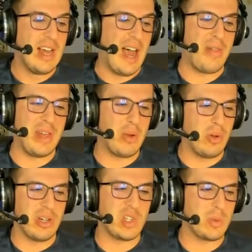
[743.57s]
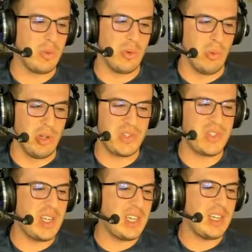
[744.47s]
I think we'll
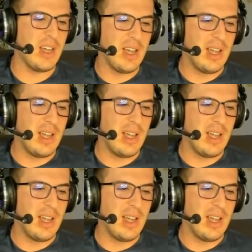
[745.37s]
see